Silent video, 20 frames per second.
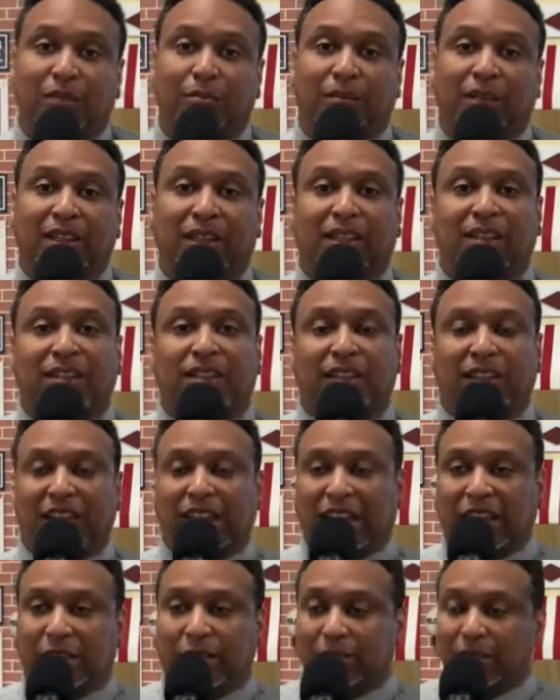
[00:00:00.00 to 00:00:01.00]
But
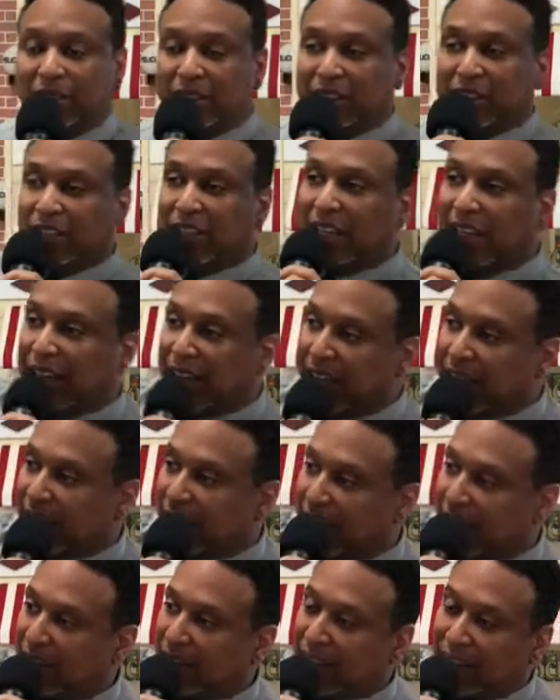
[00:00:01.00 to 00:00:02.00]
it'll be like
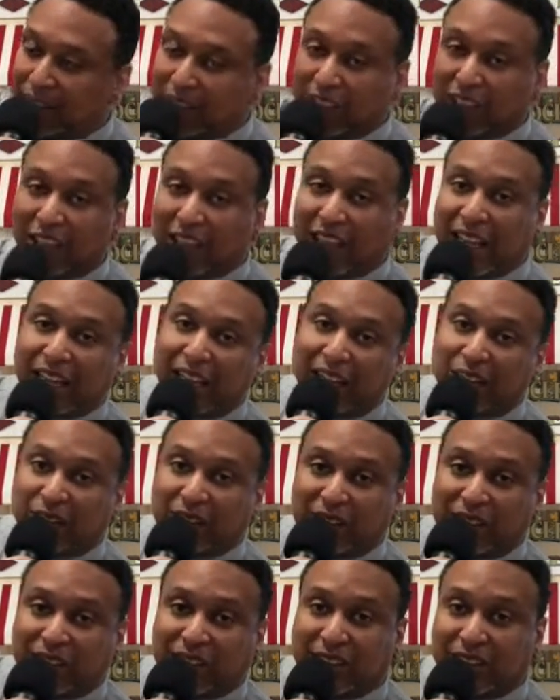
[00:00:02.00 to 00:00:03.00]
the lighthouse
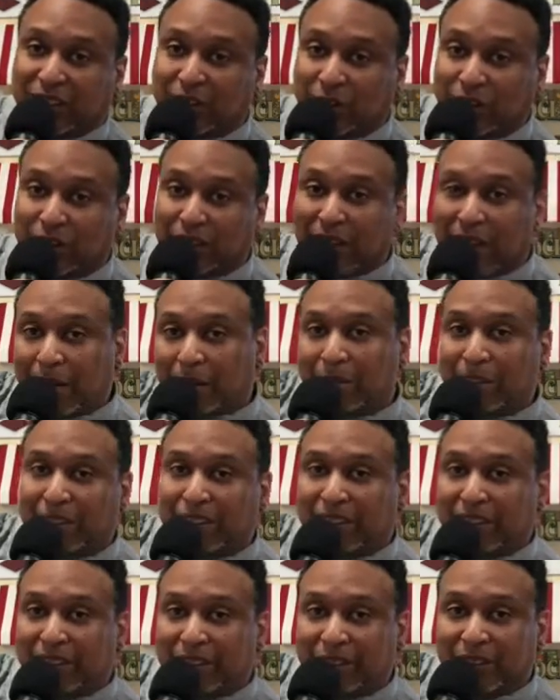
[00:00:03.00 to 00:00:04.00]
that sits on top of the
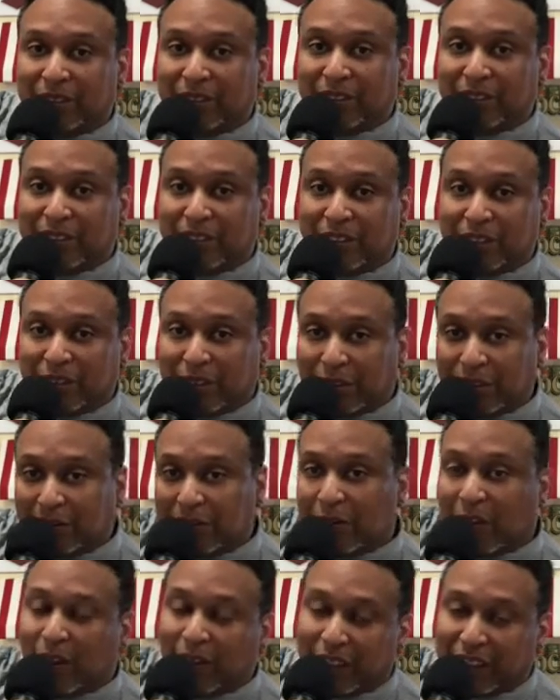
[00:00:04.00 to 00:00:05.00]
hill and the
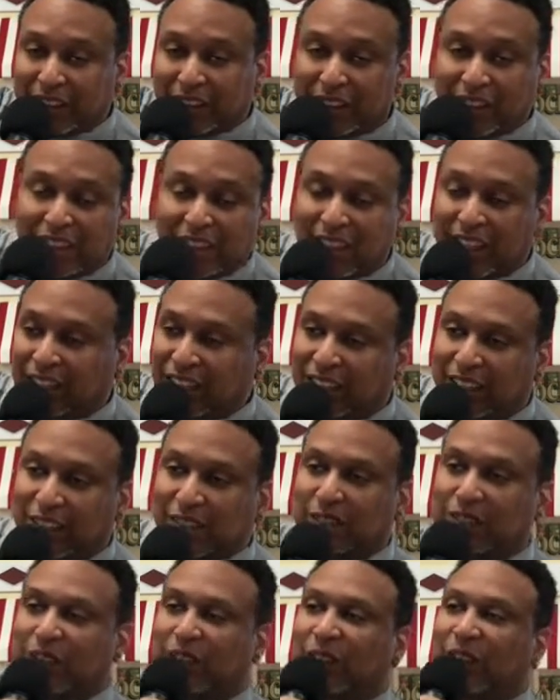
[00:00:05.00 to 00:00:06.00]
foggy,
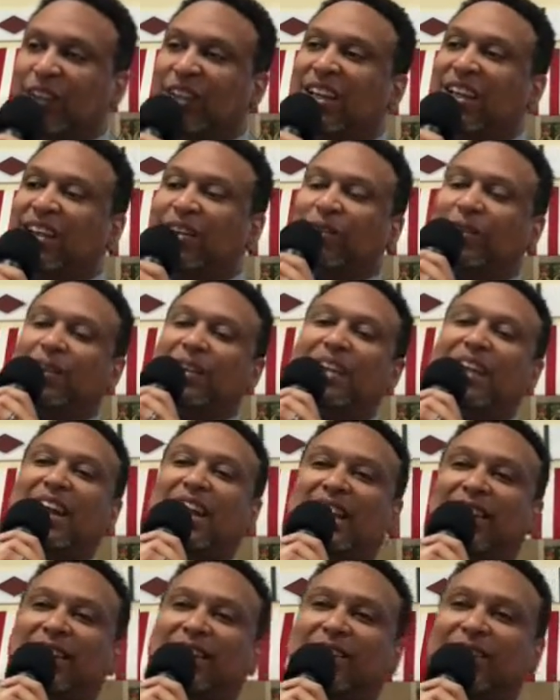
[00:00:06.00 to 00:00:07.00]
you know. We
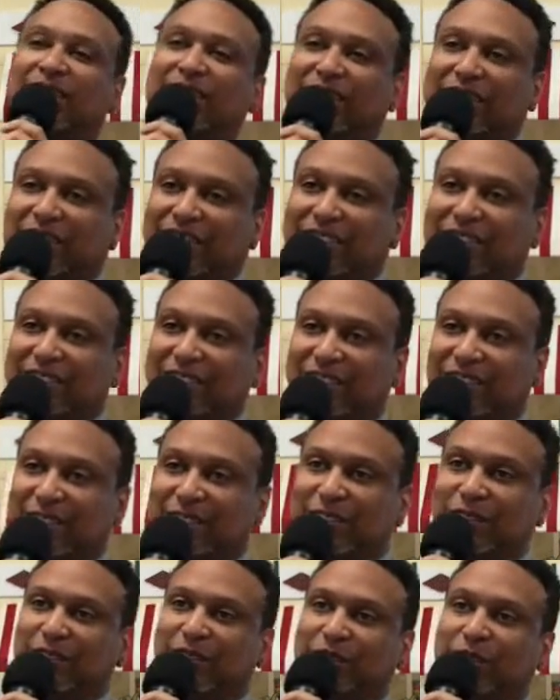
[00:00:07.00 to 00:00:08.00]
kind of
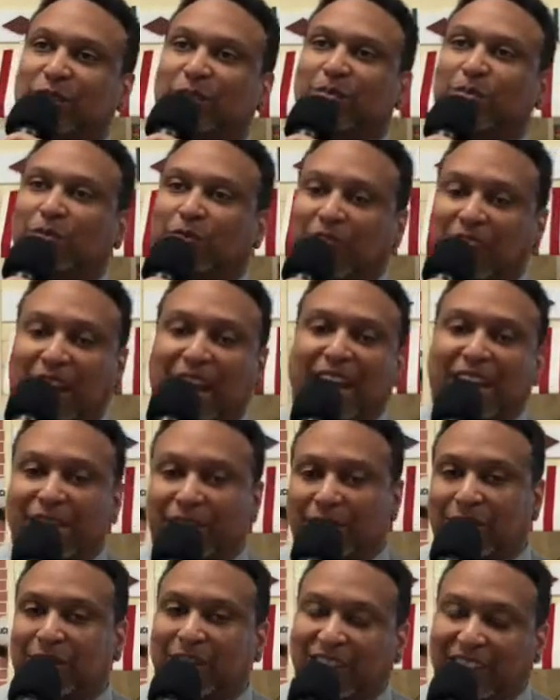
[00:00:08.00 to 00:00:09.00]
do
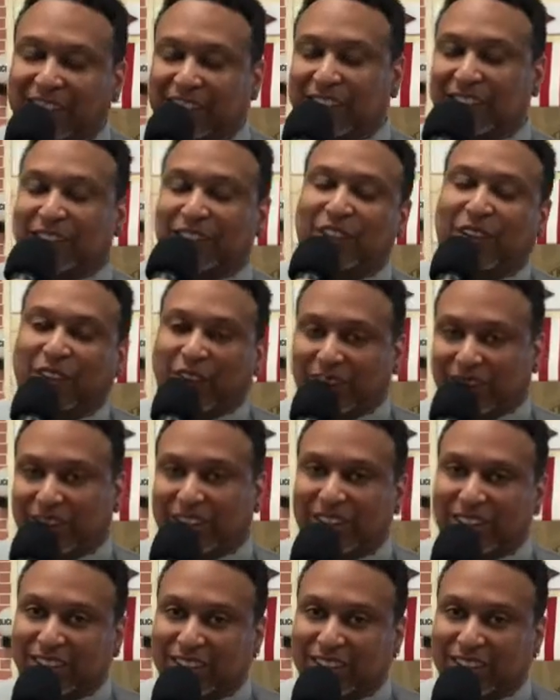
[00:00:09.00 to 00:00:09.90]
life in the dark.